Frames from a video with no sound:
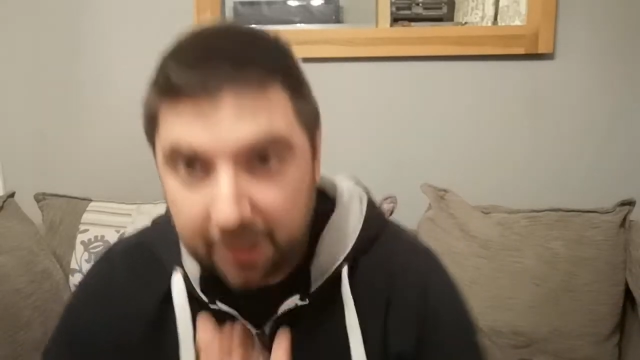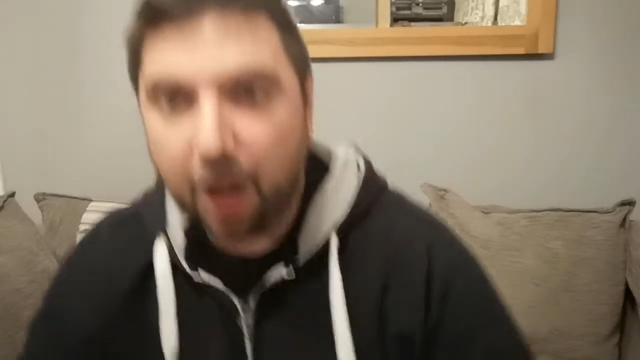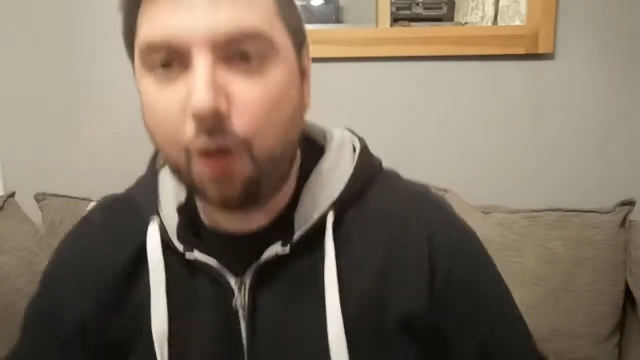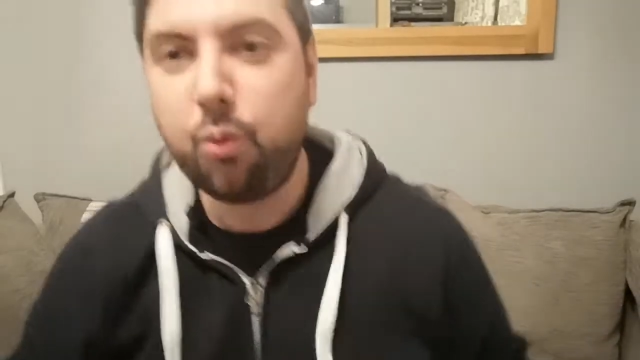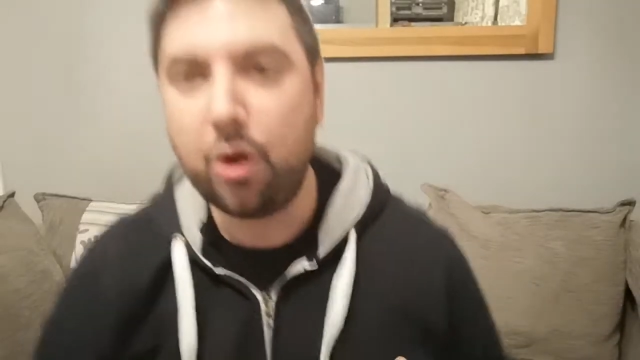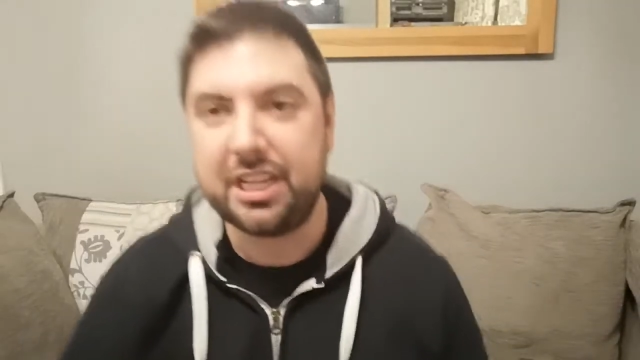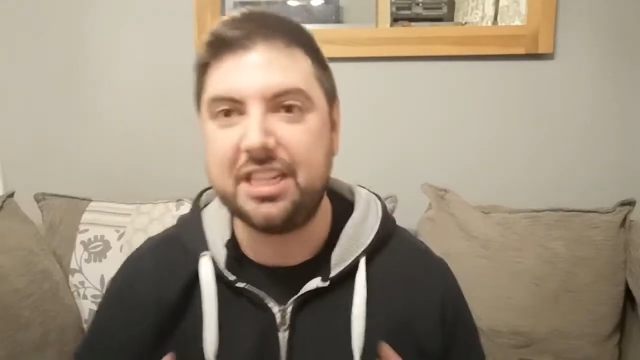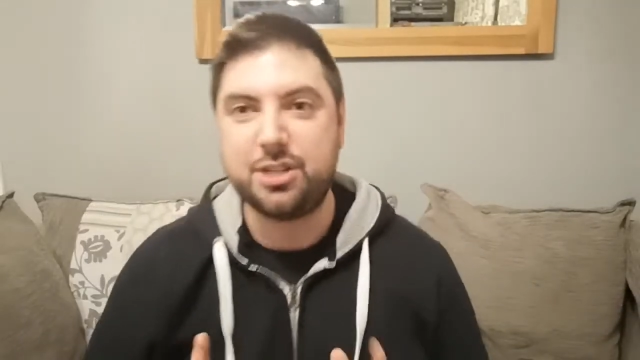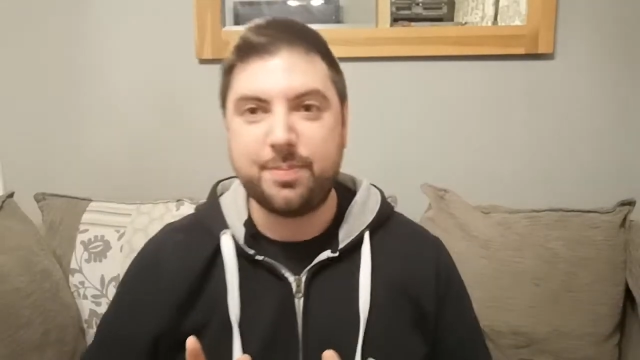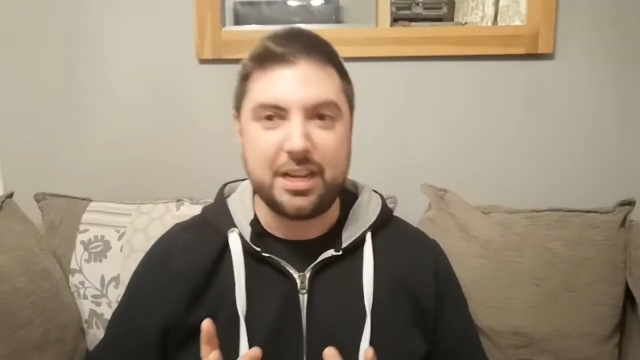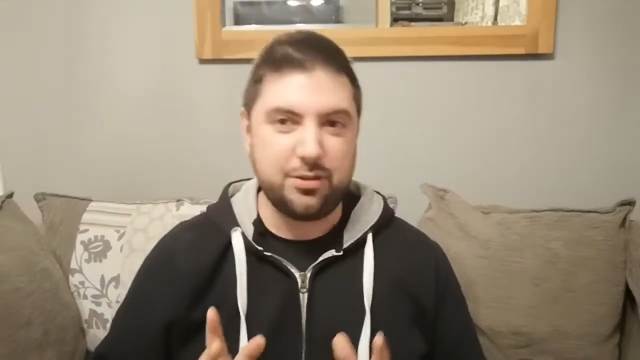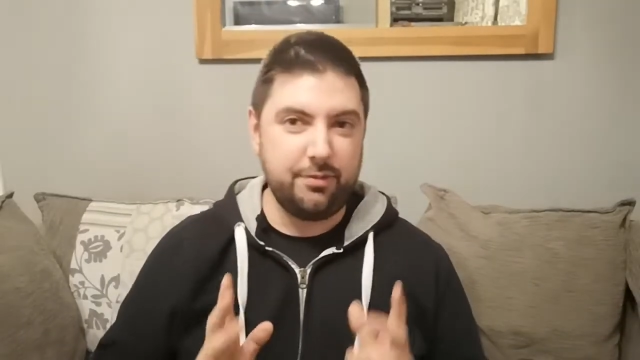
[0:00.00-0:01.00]
I wanted a
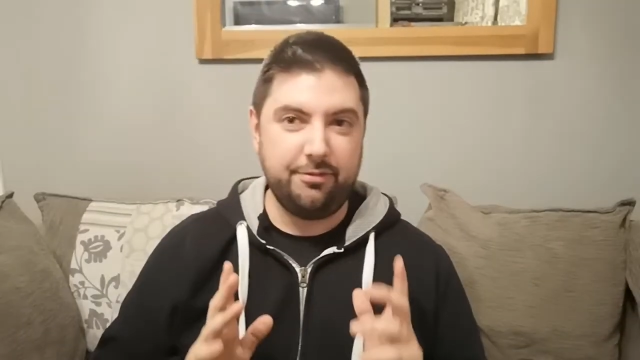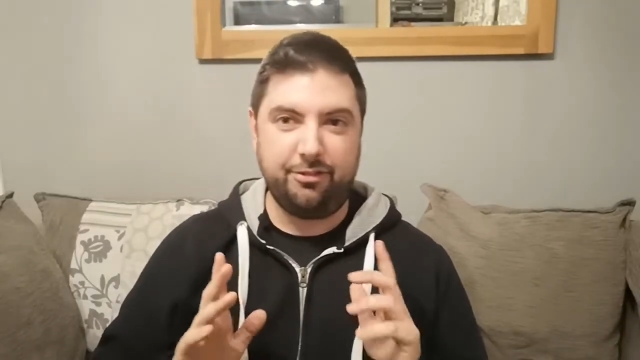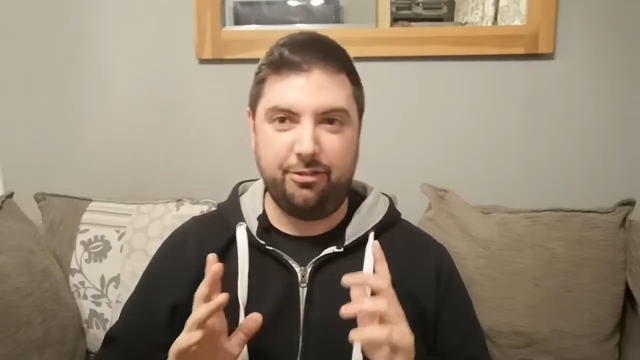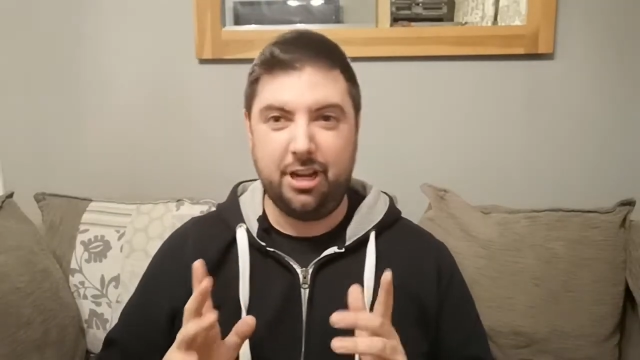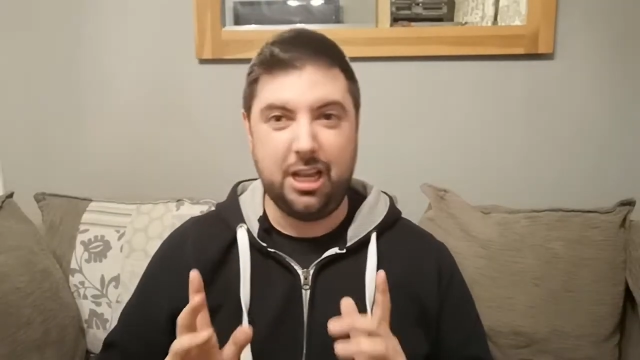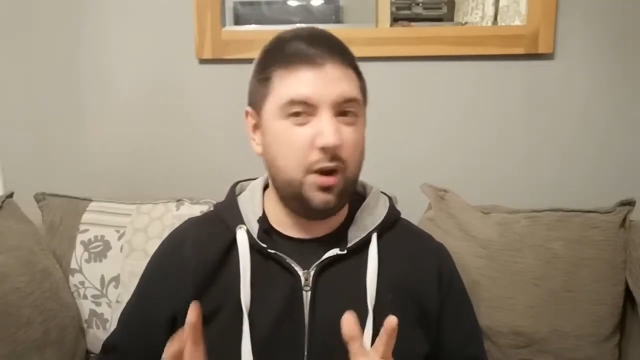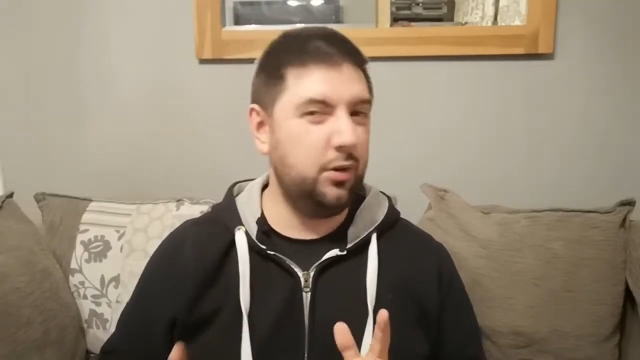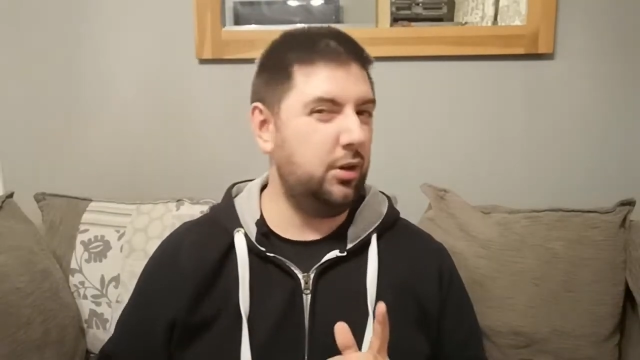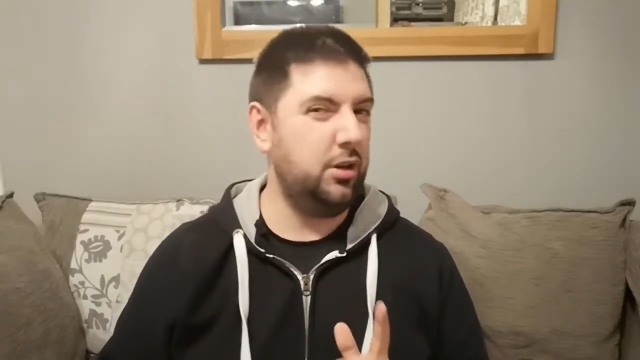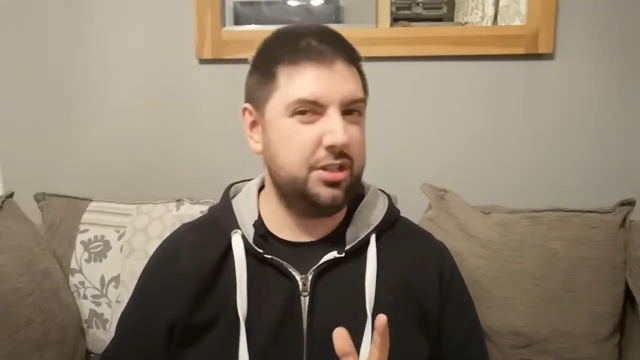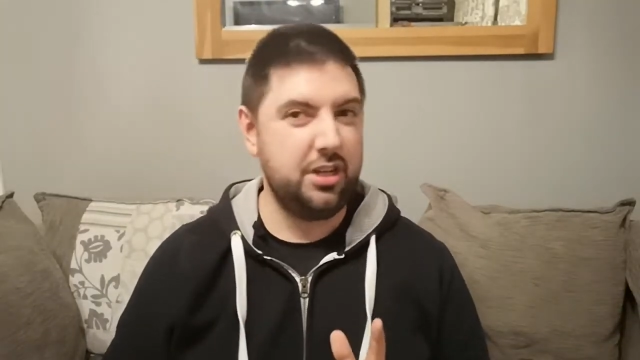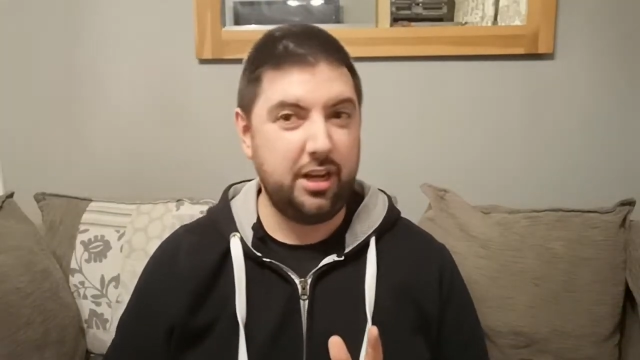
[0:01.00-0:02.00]
Spectrum for a long,
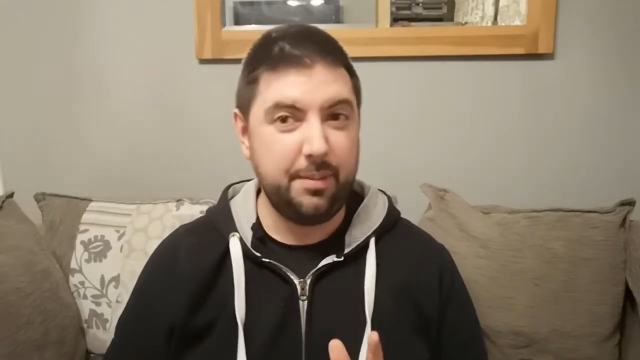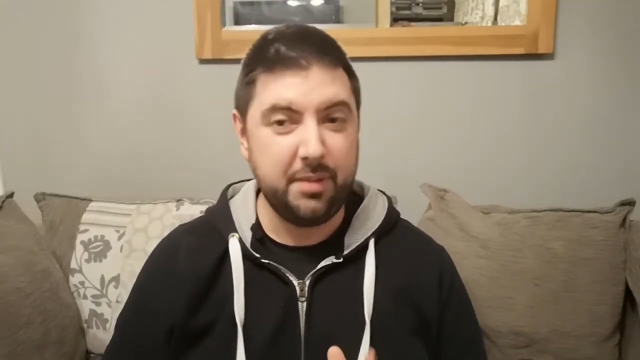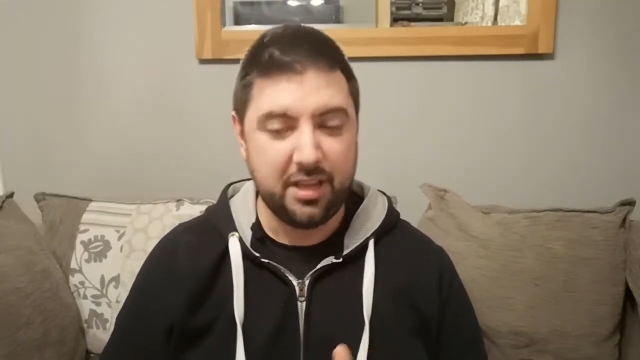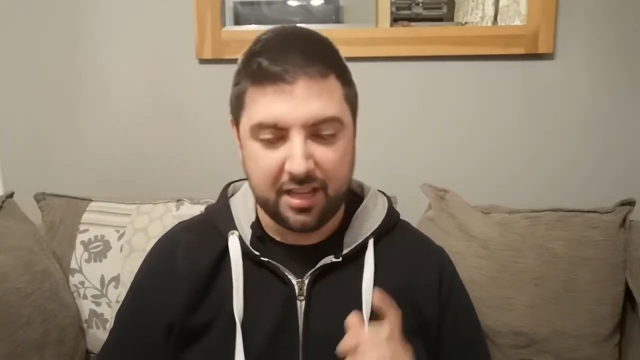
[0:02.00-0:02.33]
long time.